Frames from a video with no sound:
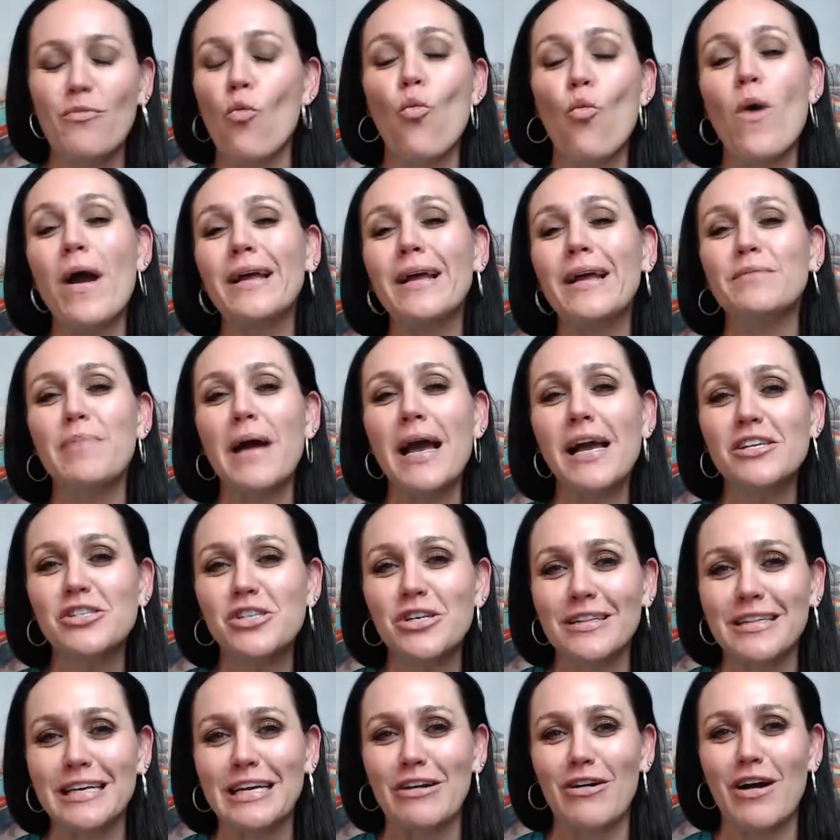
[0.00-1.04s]
wait
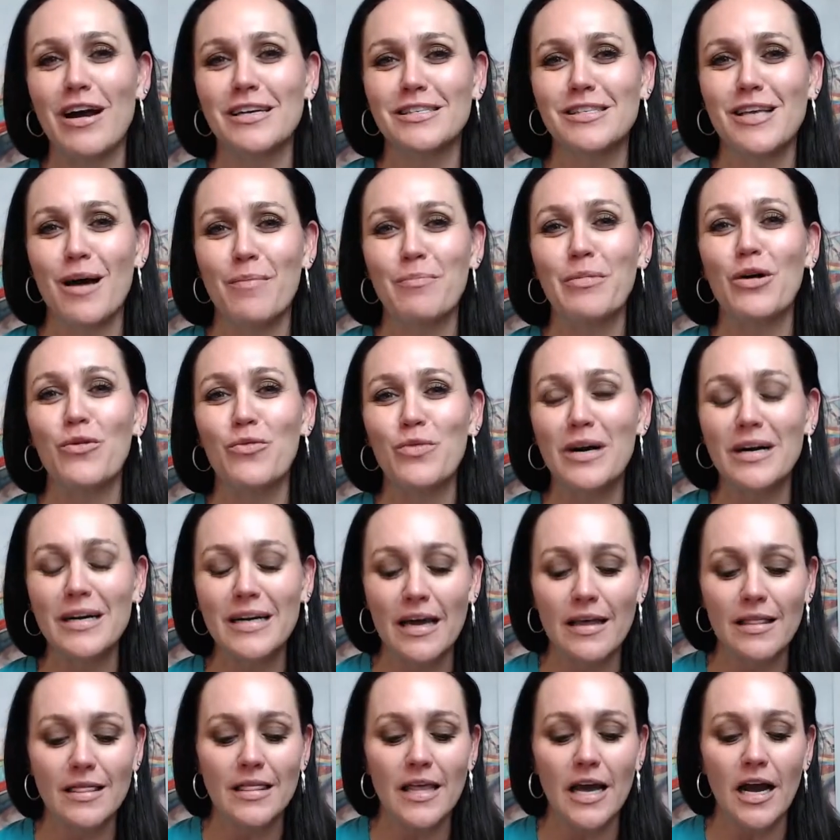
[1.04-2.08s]
patiently, grasshopper. We'll
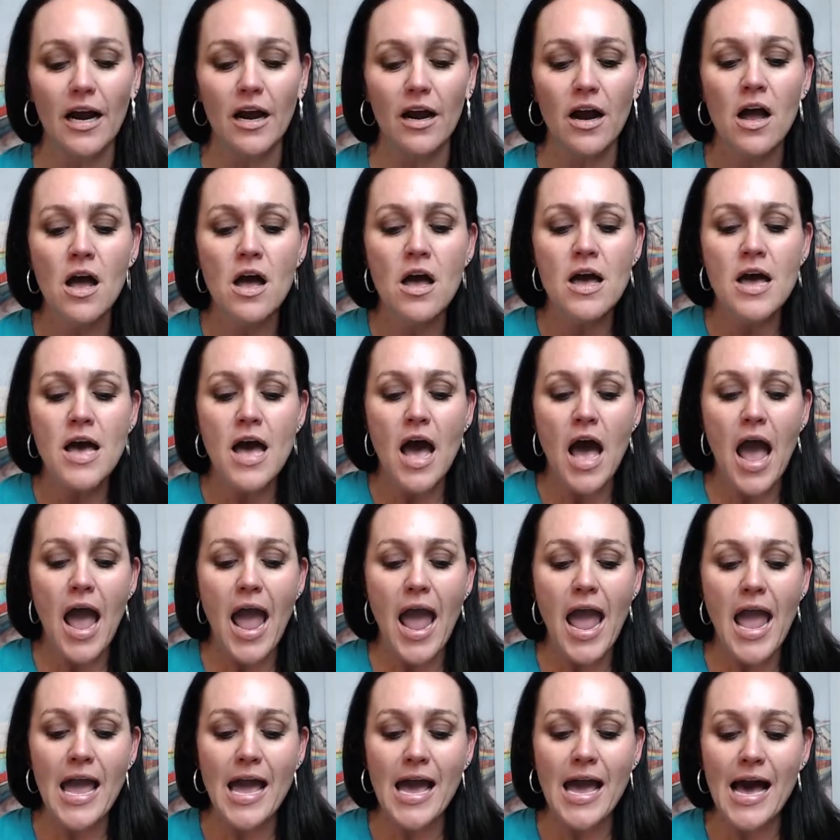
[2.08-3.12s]
get there.
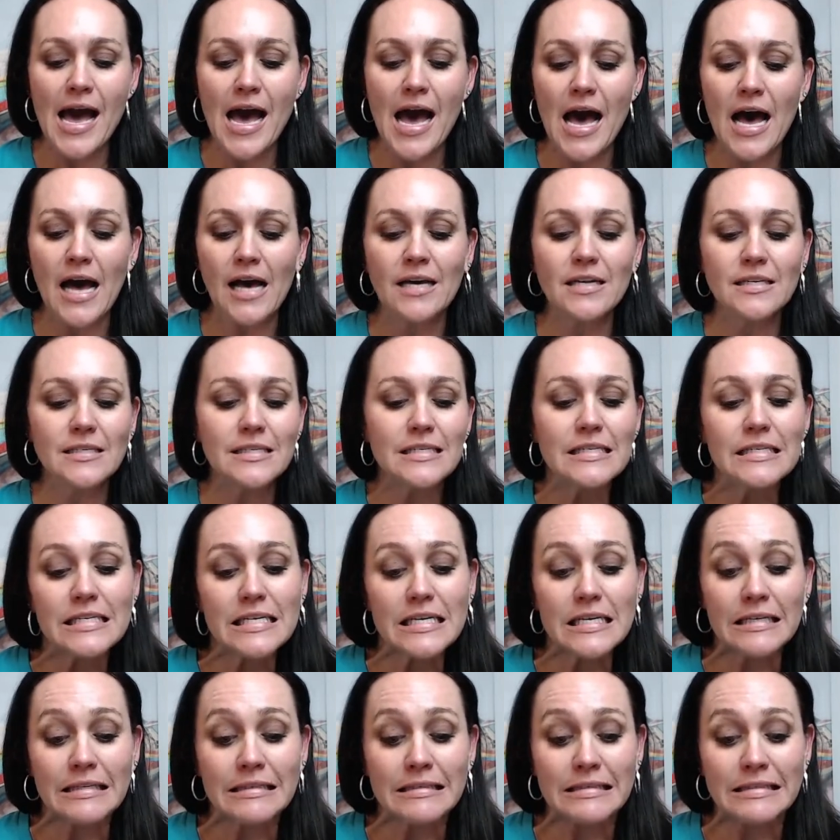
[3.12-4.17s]
And
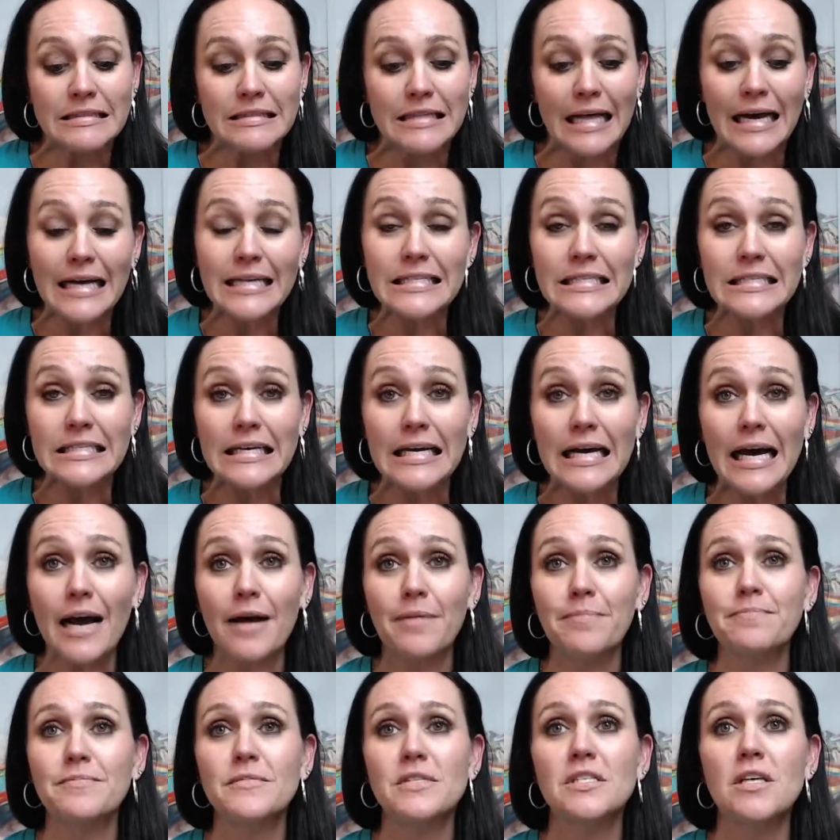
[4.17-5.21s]
that's it.
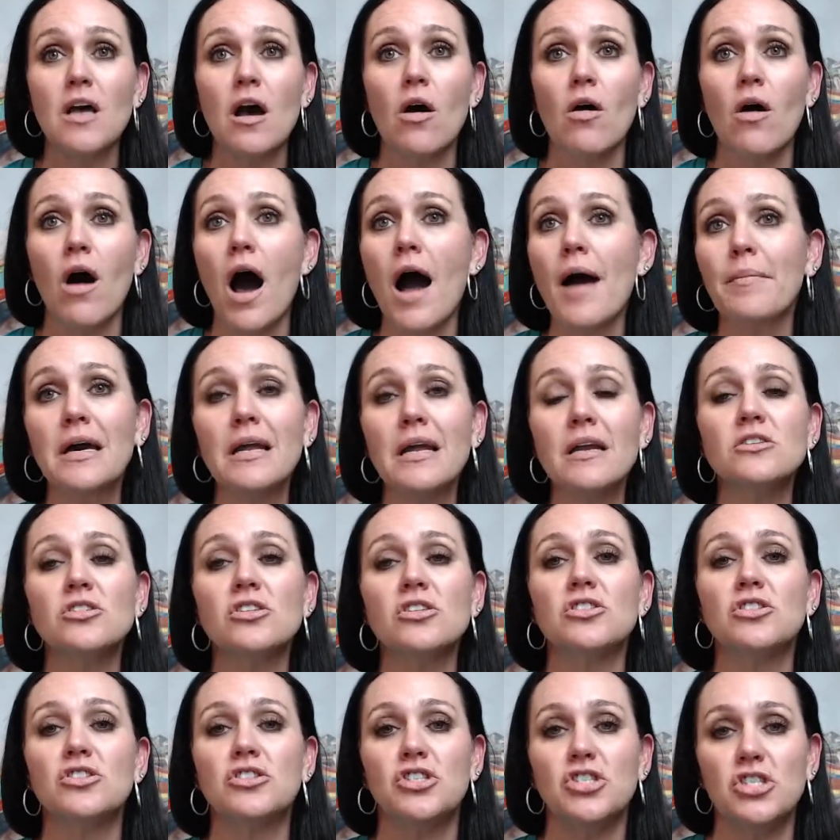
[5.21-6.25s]
So I'm going to
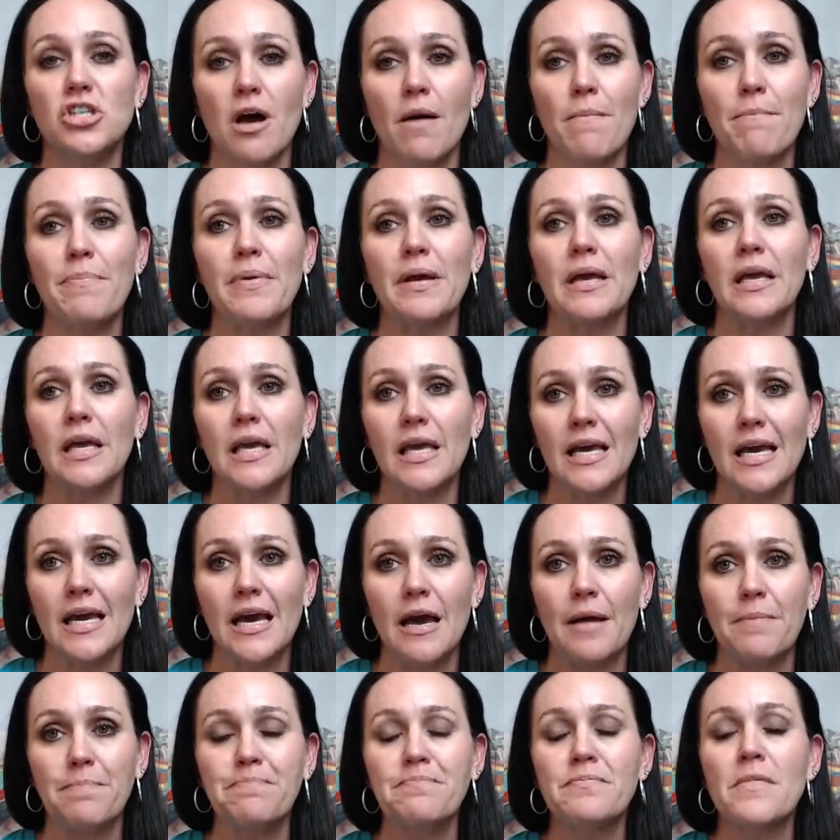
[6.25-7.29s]
just jump in.
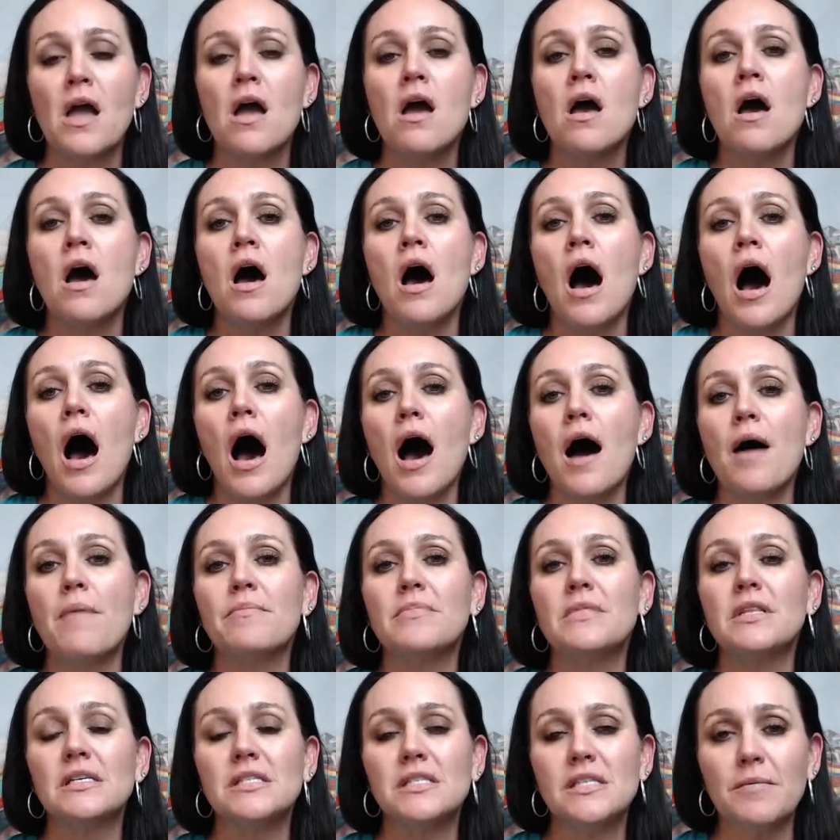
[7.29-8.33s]

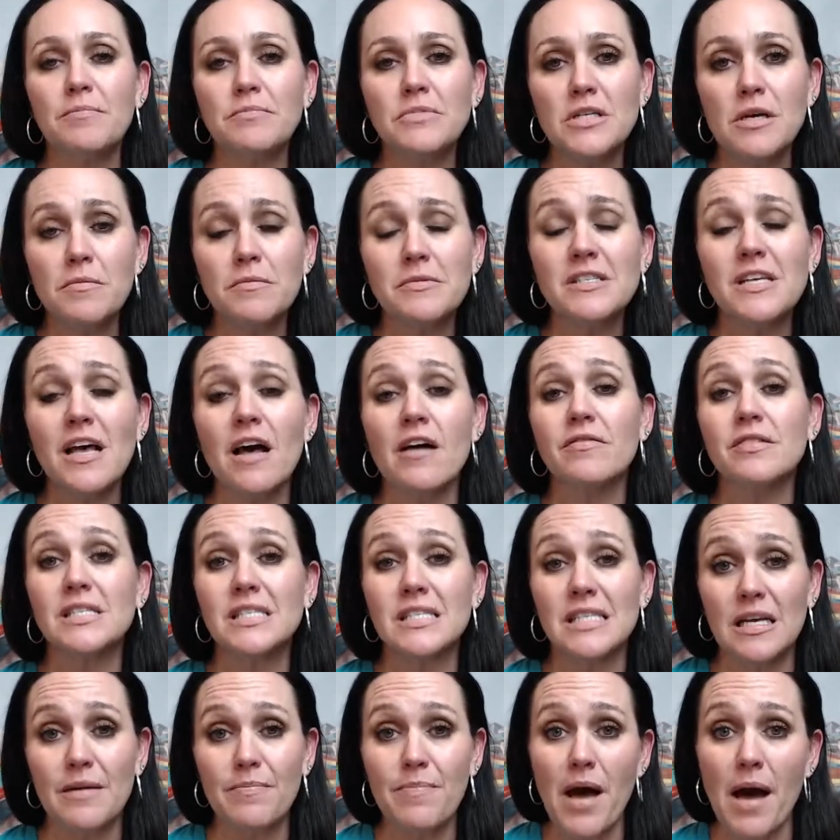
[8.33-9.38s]
The symptoms of
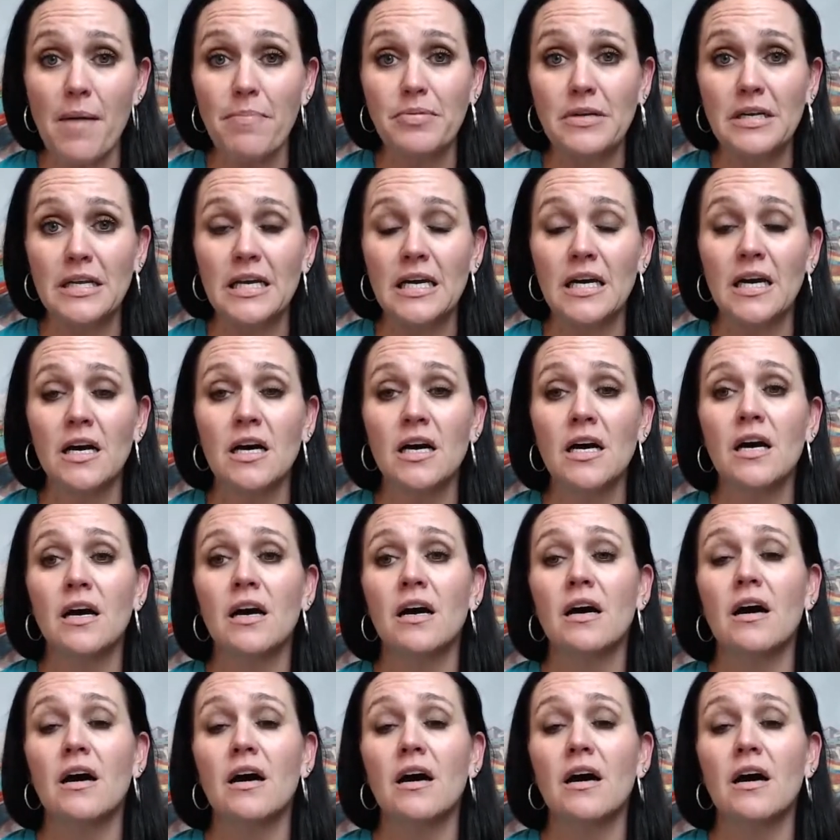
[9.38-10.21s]
sleep apnea